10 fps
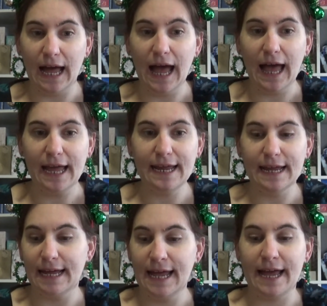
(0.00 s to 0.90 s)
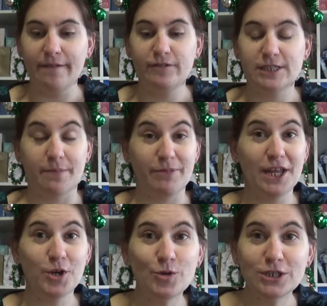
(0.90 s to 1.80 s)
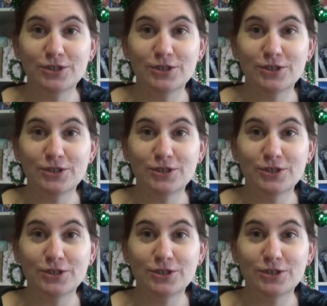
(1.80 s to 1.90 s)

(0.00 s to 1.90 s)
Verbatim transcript: I have something cool